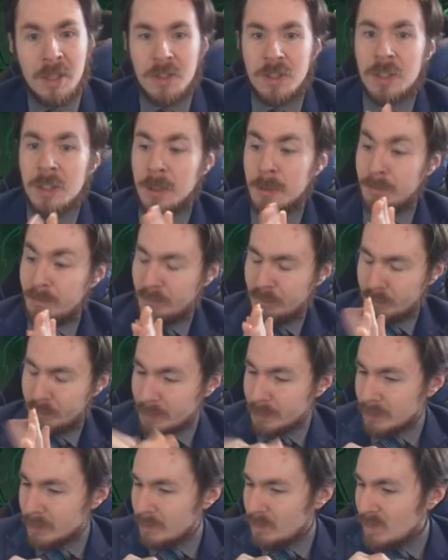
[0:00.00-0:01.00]
So
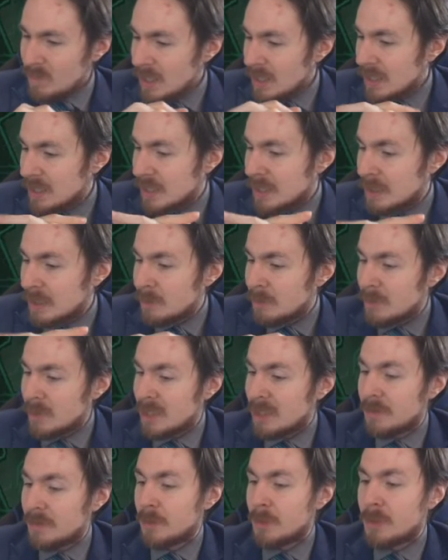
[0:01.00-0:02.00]

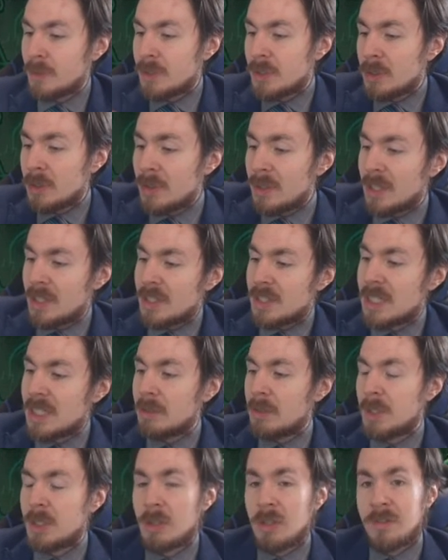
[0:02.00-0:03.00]
without further ado, let's see
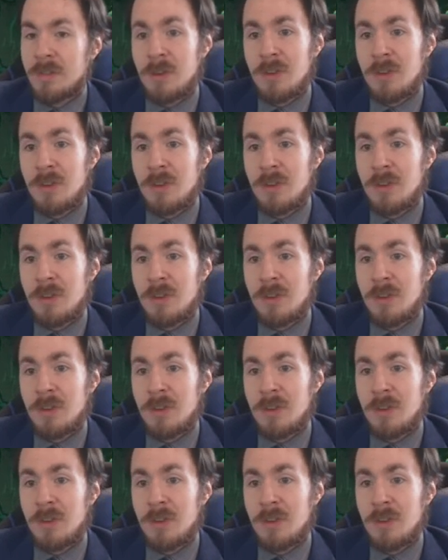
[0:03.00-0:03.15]
what we're doing.